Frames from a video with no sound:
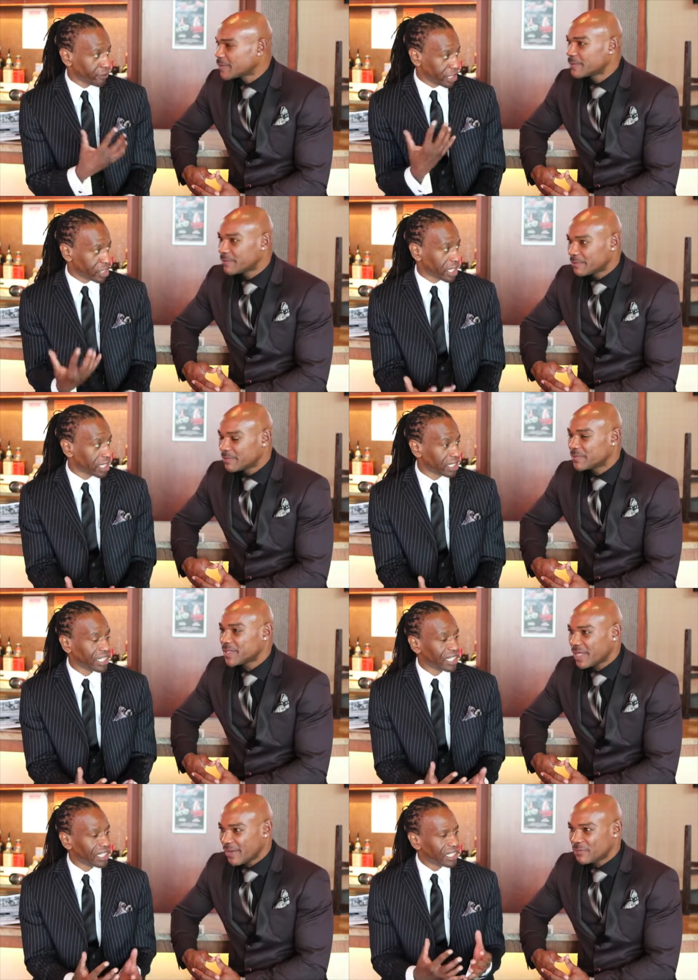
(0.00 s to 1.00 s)
Speaker 1: for each other
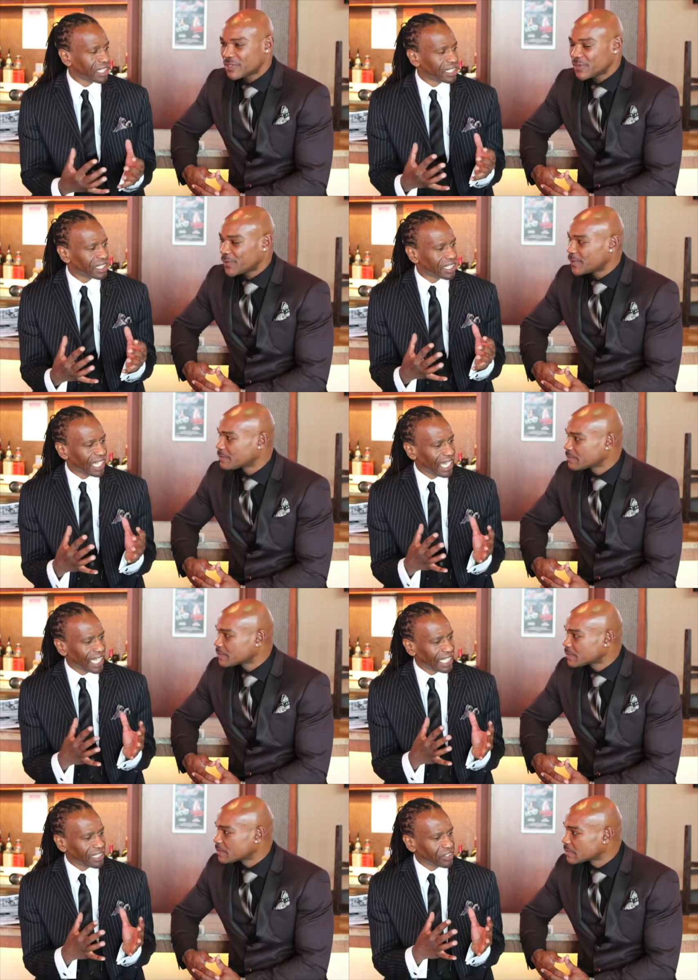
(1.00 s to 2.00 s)
yeah for sure
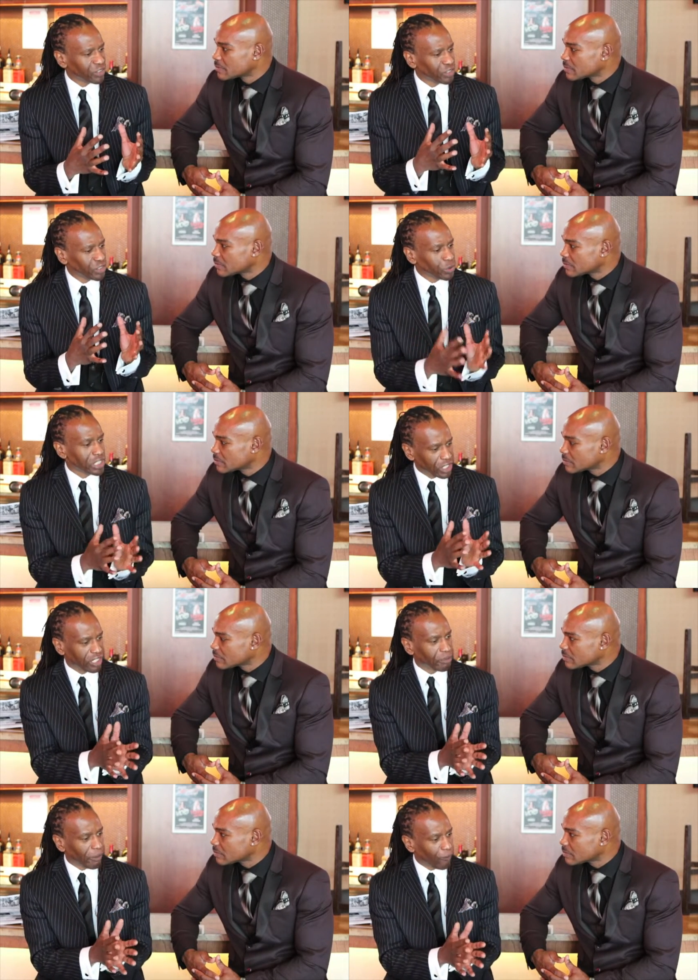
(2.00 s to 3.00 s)
and you knew each
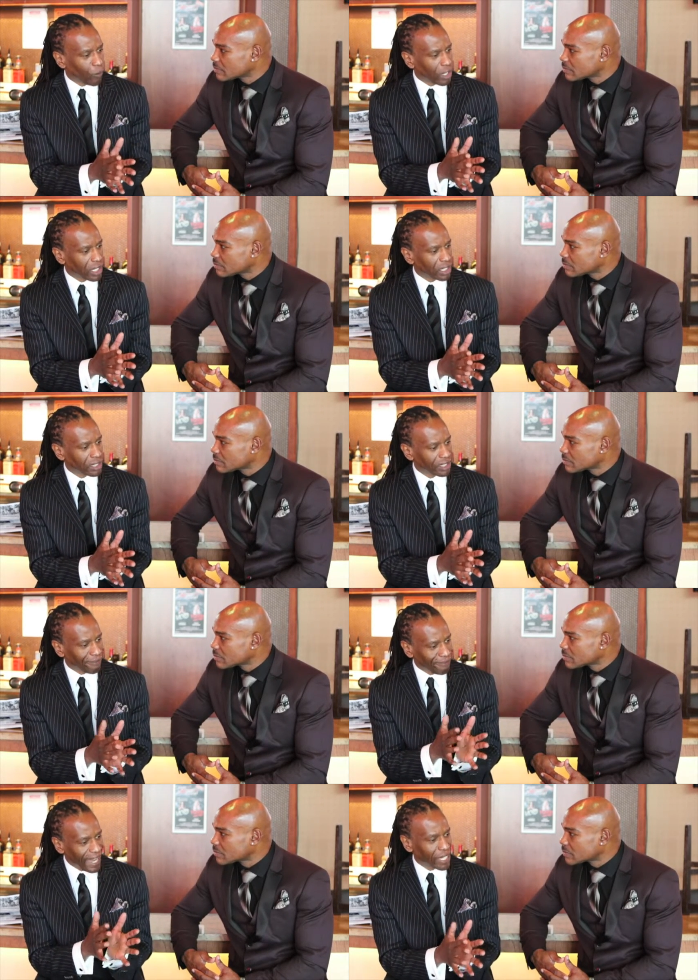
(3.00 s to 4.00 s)
other before
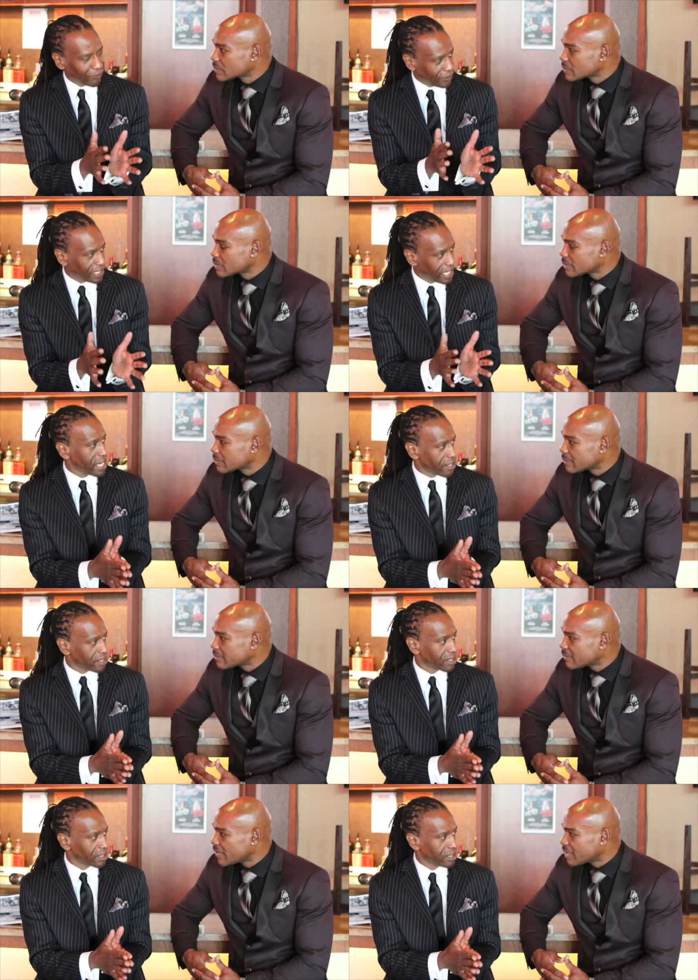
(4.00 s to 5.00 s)
the fight of the
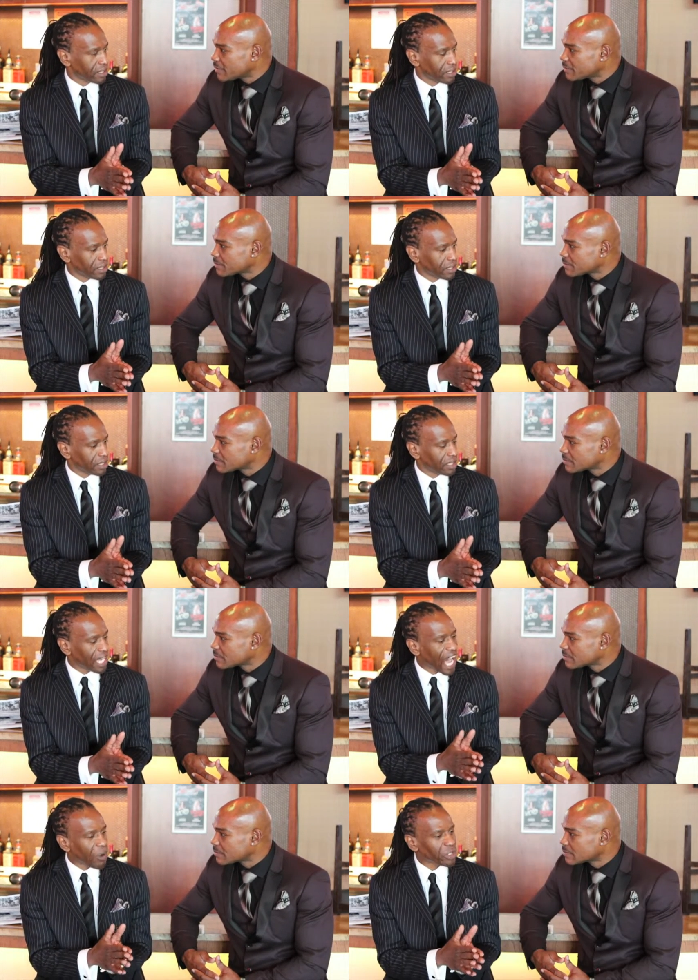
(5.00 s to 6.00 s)
year right
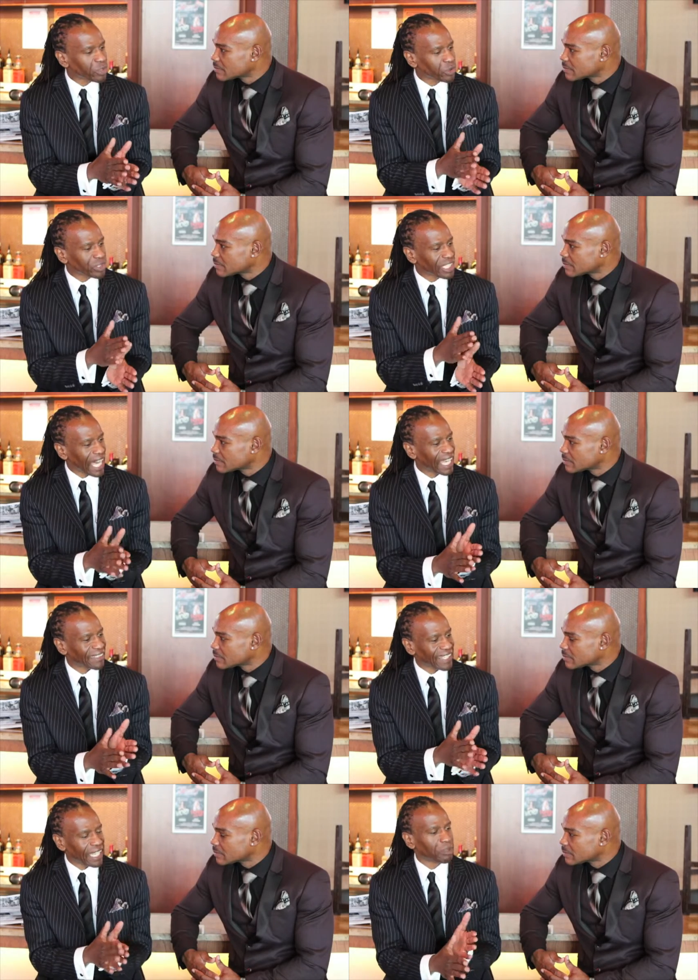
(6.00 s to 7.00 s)
how were you
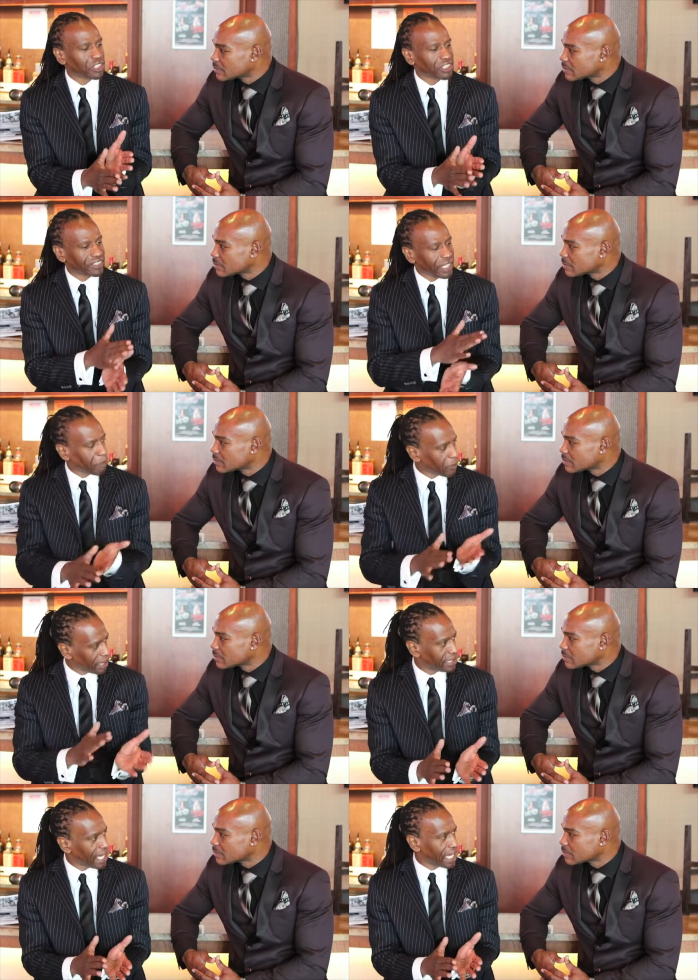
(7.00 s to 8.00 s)
guys able to
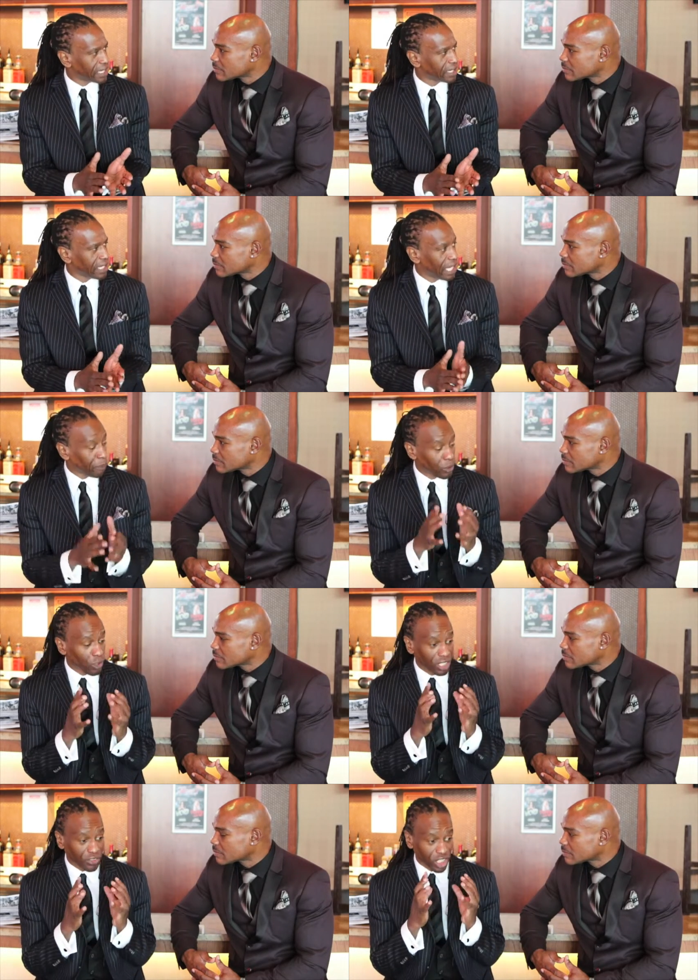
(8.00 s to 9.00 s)
separate that and
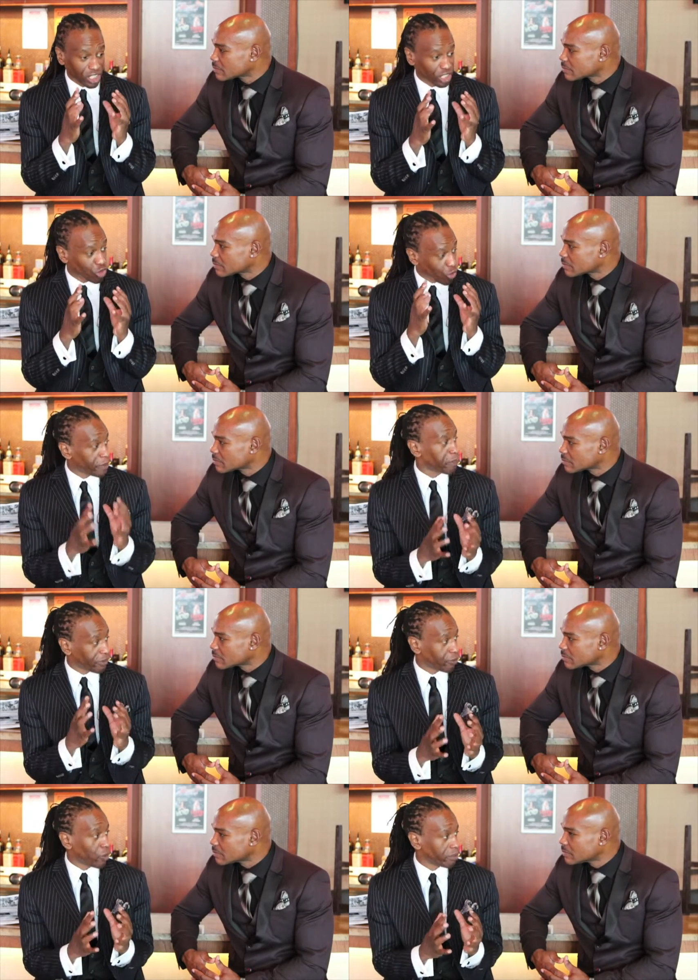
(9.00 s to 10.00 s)
put on such a great
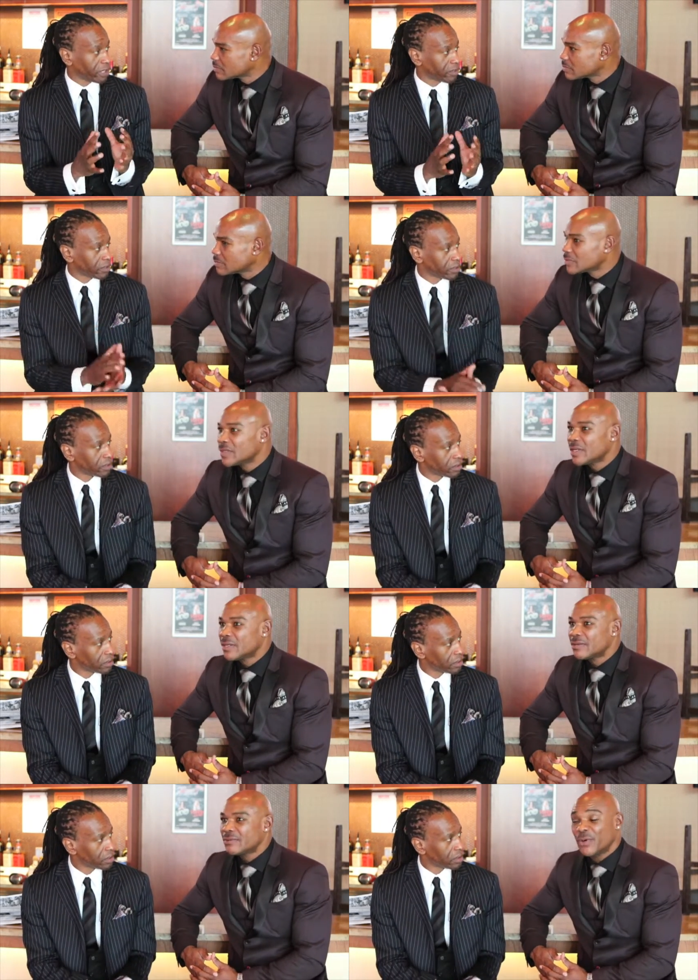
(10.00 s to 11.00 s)
performance?
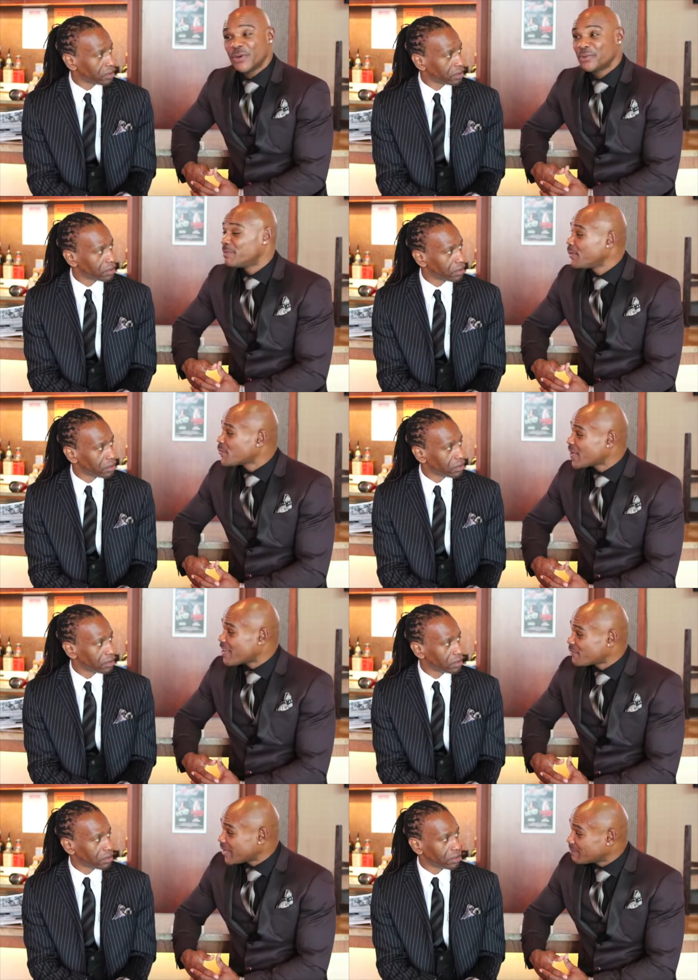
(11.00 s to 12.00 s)
Speaker 2: Well, we both
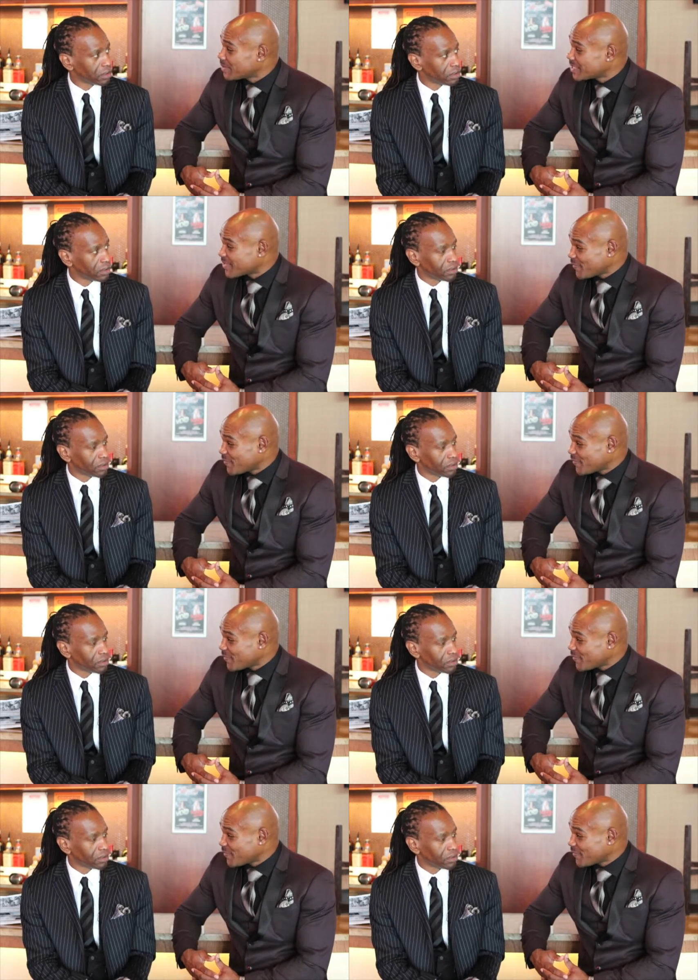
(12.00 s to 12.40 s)
have families to